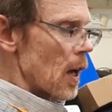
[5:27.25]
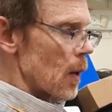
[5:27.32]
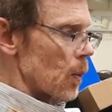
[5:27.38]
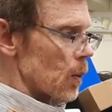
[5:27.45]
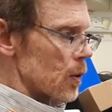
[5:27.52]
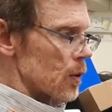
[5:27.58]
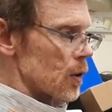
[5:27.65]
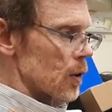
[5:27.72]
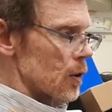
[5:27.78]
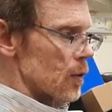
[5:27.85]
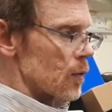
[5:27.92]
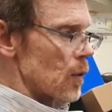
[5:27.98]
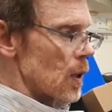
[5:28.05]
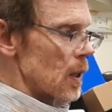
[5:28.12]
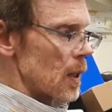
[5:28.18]
It was
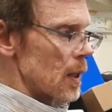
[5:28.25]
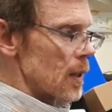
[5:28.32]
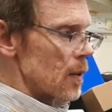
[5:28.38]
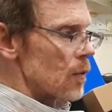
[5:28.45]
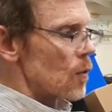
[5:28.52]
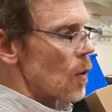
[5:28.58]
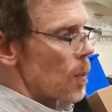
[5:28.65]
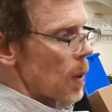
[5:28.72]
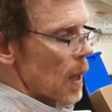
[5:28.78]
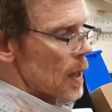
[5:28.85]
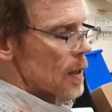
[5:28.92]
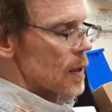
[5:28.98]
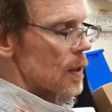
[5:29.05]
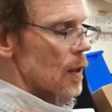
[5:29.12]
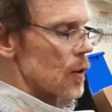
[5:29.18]
just really
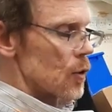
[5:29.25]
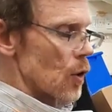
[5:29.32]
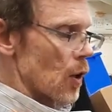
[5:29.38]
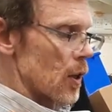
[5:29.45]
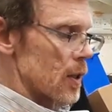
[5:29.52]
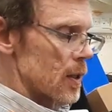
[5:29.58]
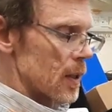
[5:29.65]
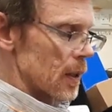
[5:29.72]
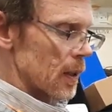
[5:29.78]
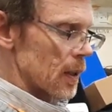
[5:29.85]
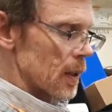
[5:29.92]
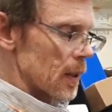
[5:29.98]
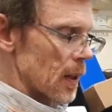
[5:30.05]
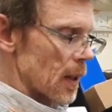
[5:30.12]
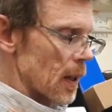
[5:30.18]
replacing the
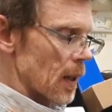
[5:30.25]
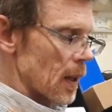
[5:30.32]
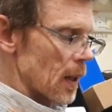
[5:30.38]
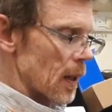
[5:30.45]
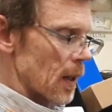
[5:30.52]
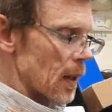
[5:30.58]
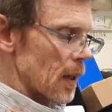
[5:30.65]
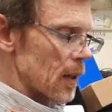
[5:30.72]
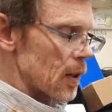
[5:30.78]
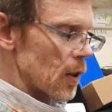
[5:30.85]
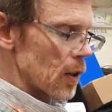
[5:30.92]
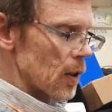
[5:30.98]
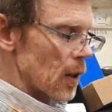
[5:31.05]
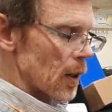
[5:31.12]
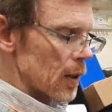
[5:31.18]
joystick, uh,
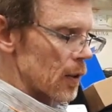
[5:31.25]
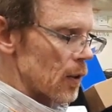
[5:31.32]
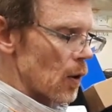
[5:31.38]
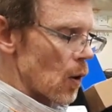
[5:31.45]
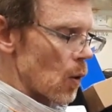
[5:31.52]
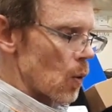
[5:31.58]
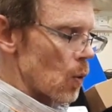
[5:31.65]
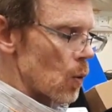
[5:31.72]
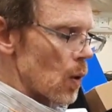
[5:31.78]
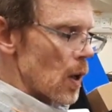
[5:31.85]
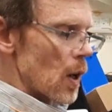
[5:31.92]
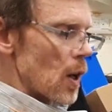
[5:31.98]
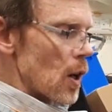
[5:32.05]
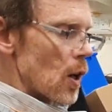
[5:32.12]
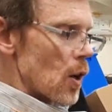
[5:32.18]
like no
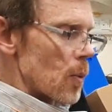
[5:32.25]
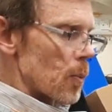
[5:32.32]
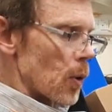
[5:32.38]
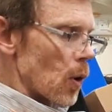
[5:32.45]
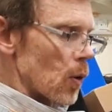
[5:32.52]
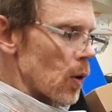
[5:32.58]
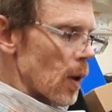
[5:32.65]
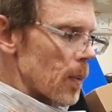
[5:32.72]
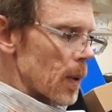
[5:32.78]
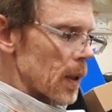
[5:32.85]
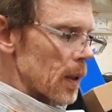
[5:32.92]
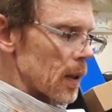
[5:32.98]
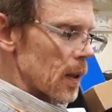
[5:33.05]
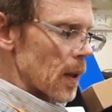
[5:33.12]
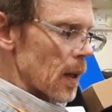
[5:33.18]

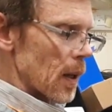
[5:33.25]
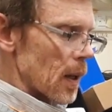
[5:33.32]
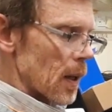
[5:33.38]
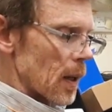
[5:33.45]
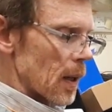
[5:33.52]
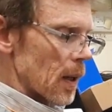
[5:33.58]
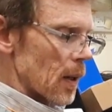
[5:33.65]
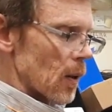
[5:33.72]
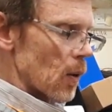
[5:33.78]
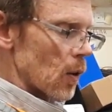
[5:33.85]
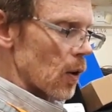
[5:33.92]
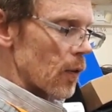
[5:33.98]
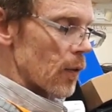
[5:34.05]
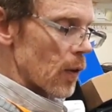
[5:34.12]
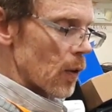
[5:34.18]
programming uh,
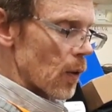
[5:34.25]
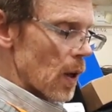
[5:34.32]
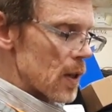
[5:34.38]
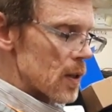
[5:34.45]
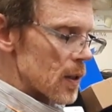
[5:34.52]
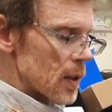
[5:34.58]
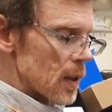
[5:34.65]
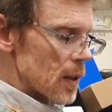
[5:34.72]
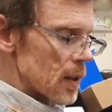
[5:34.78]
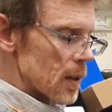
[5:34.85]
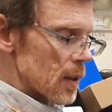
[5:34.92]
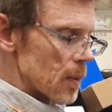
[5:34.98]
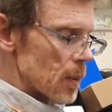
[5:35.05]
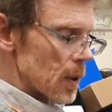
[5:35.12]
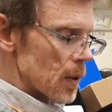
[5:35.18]
or configuration
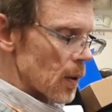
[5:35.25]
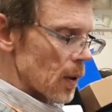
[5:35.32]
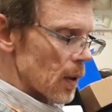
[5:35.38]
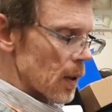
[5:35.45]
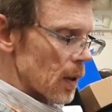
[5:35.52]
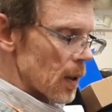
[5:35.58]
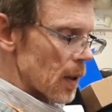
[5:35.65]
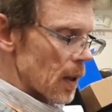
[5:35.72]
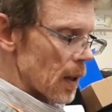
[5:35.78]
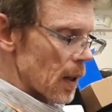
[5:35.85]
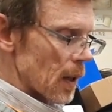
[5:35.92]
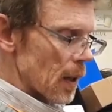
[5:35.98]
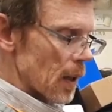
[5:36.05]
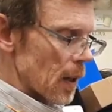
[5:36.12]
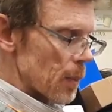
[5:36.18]
needed to be done
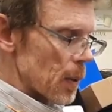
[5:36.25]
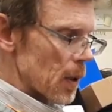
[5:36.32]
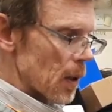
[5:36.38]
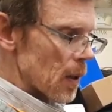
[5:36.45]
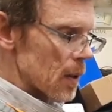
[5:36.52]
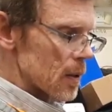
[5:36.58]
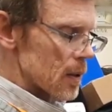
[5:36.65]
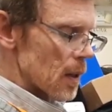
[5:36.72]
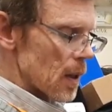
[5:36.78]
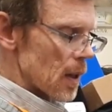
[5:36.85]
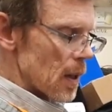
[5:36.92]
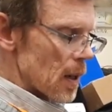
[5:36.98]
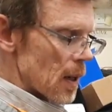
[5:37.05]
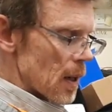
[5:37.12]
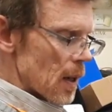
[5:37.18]
uh, because
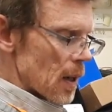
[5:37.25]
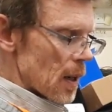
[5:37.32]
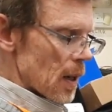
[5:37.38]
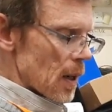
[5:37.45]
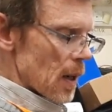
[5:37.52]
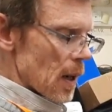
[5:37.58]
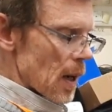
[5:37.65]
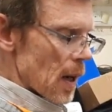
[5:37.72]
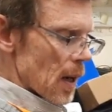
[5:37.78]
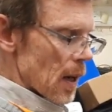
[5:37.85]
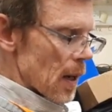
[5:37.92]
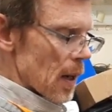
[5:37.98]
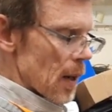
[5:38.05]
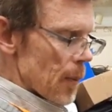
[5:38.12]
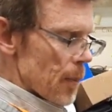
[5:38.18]

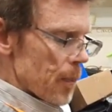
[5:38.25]
uh,